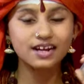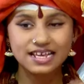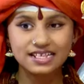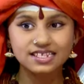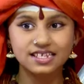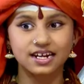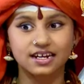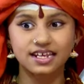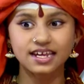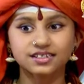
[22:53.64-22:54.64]

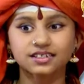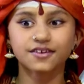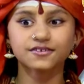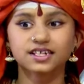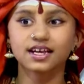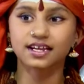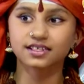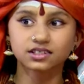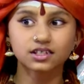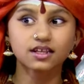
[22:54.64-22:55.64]
incident, each and every single
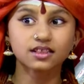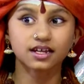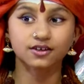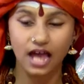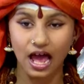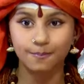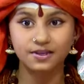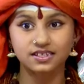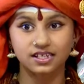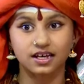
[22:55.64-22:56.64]
incident that
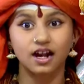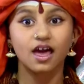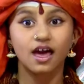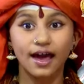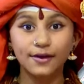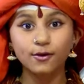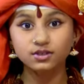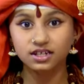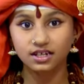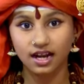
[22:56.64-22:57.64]
happens here, I know
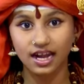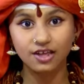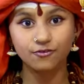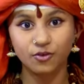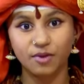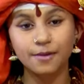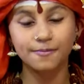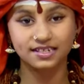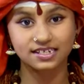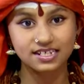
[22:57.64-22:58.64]
it's a training for my
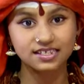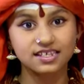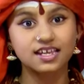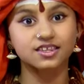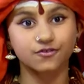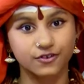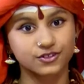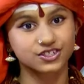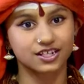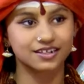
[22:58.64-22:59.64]
presidency in the
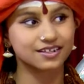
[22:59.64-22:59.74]
future.